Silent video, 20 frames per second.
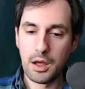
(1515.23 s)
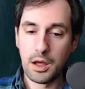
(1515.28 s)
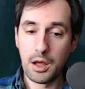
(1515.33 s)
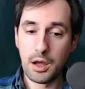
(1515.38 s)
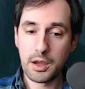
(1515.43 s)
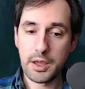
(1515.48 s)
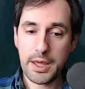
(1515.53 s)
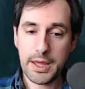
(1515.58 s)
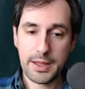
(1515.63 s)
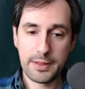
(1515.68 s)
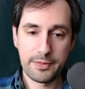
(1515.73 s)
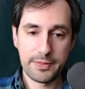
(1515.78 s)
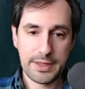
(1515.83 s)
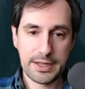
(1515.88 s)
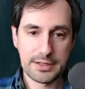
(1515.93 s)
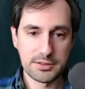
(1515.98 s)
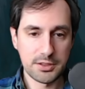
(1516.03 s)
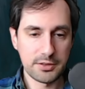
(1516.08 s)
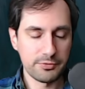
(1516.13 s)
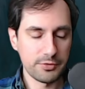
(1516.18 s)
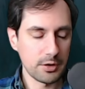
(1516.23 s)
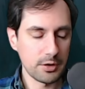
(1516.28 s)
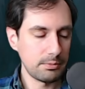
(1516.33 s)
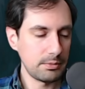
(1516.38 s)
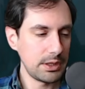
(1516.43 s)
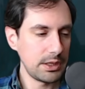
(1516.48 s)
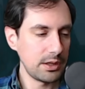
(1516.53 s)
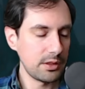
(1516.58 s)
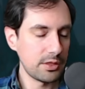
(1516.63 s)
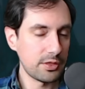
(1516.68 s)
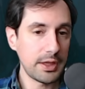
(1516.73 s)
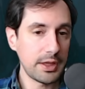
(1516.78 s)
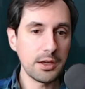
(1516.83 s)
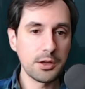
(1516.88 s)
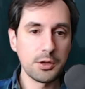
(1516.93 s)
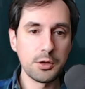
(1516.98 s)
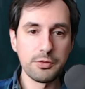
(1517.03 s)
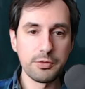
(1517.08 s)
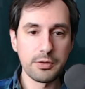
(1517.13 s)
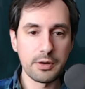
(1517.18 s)
Okay, that's it for me.
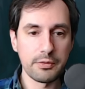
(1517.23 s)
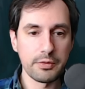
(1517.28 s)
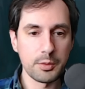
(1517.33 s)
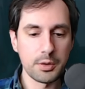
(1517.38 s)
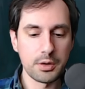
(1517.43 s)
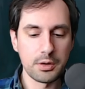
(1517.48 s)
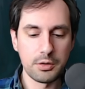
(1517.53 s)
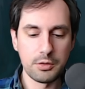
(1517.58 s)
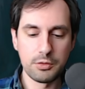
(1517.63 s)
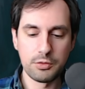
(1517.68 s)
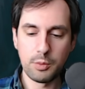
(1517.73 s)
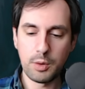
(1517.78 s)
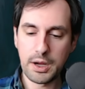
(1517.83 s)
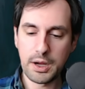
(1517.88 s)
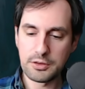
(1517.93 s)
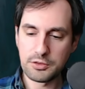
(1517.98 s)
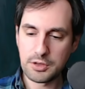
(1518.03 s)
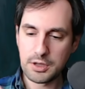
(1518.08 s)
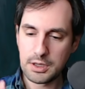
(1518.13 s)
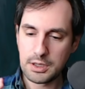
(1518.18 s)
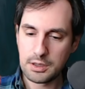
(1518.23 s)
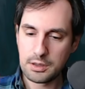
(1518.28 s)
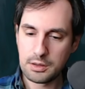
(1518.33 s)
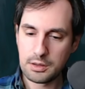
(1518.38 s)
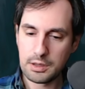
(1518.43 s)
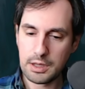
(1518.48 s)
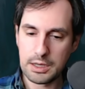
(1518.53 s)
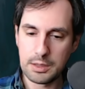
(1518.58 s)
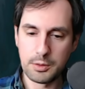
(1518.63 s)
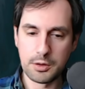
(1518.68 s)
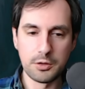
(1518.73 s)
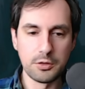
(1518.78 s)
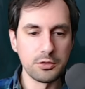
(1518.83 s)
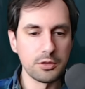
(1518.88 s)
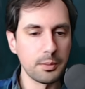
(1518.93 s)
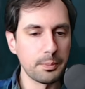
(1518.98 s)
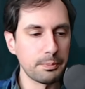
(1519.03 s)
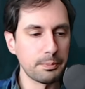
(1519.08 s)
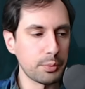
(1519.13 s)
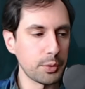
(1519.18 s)
Thank you for everyone who's watching, anyone who
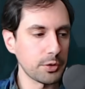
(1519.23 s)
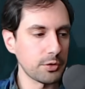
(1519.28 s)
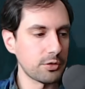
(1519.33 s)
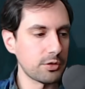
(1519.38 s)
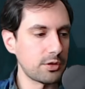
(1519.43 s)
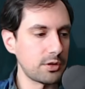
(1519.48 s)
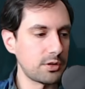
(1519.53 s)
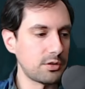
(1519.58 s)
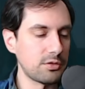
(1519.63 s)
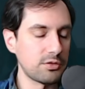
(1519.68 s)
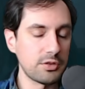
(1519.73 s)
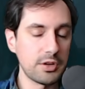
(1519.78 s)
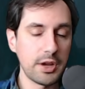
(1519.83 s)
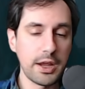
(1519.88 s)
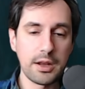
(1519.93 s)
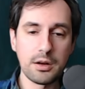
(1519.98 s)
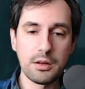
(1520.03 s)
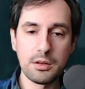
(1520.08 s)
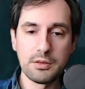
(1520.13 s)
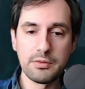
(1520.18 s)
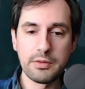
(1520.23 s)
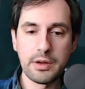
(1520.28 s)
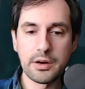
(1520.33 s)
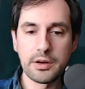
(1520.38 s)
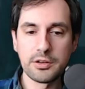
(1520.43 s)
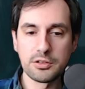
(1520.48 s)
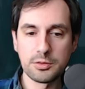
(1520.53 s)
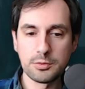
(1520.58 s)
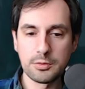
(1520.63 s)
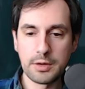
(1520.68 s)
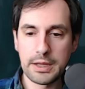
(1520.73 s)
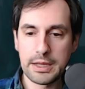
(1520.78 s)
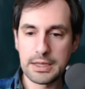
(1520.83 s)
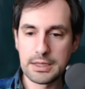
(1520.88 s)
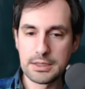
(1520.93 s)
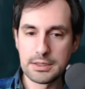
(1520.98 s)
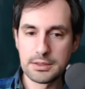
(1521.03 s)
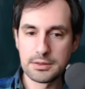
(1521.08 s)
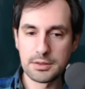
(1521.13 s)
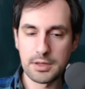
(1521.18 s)
supports the channel in various
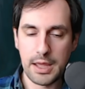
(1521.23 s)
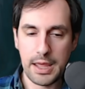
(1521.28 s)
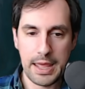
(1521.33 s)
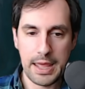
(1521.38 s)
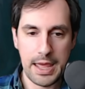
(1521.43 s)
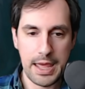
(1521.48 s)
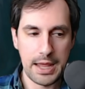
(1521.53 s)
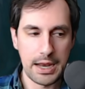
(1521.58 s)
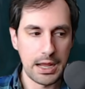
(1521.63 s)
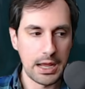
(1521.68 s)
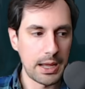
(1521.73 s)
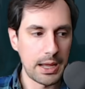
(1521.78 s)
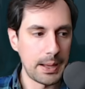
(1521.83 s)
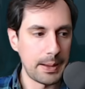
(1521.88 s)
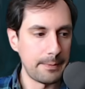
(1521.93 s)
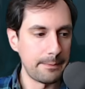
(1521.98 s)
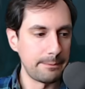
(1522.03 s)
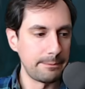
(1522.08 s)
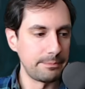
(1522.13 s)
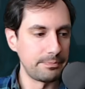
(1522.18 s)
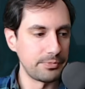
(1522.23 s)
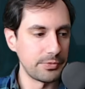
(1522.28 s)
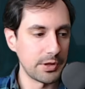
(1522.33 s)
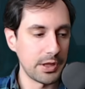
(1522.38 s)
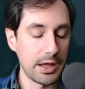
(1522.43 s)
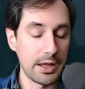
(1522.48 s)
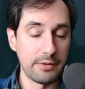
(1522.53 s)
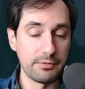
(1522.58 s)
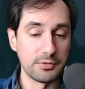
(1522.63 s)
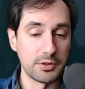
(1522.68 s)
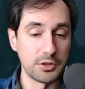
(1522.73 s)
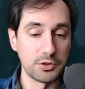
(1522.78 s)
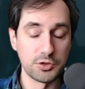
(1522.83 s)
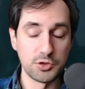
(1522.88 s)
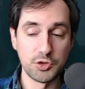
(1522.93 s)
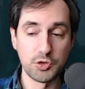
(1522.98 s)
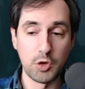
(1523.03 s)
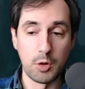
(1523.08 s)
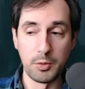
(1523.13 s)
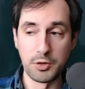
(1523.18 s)
ways, and I'm got
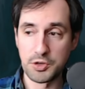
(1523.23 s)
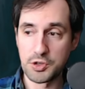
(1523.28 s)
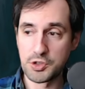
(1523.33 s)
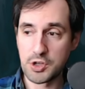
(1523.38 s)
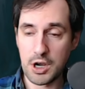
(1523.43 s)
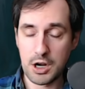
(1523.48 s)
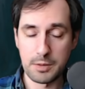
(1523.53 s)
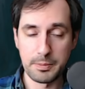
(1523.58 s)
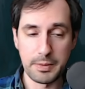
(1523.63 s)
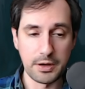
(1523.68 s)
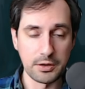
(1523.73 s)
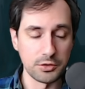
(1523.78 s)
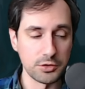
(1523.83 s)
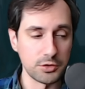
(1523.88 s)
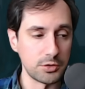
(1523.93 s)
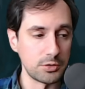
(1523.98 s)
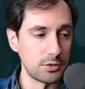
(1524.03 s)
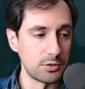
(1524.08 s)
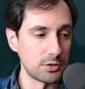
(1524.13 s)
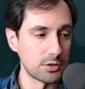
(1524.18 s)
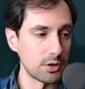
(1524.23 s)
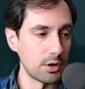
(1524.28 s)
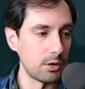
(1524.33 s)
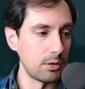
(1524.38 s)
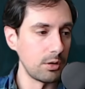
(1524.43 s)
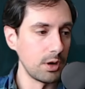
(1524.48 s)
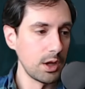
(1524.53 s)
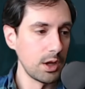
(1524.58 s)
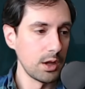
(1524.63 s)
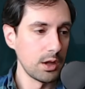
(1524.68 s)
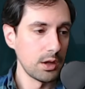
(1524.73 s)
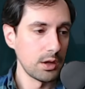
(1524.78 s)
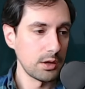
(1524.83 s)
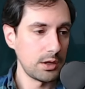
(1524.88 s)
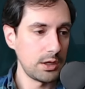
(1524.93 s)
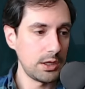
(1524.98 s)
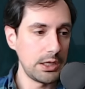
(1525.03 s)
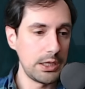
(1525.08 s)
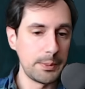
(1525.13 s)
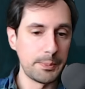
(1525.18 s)
just so much to talk about soon, so
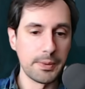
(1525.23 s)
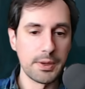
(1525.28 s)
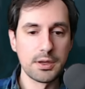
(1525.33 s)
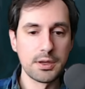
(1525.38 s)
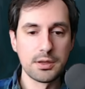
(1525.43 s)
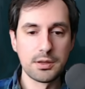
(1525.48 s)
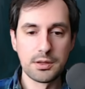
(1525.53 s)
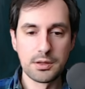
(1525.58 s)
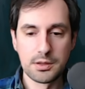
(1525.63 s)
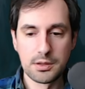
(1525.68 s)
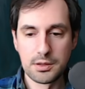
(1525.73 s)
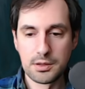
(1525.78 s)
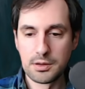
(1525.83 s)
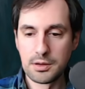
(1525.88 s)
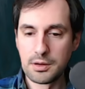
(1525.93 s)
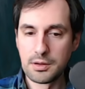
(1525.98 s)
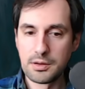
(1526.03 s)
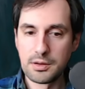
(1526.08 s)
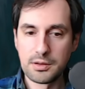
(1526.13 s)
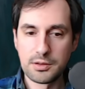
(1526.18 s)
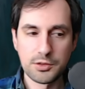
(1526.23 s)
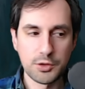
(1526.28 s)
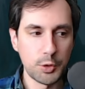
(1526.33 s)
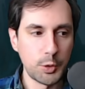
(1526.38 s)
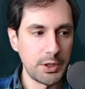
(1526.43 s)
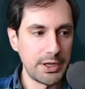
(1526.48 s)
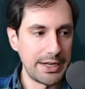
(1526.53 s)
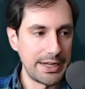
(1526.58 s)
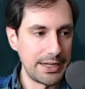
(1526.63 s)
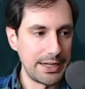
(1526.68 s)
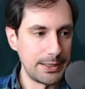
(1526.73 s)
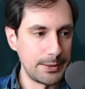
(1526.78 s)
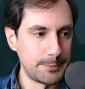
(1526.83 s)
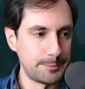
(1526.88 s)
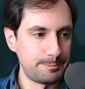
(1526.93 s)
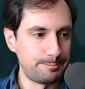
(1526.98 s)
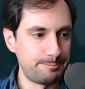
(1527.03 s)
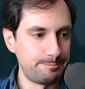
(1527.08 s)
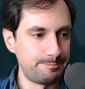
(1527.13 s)
keep tuning in.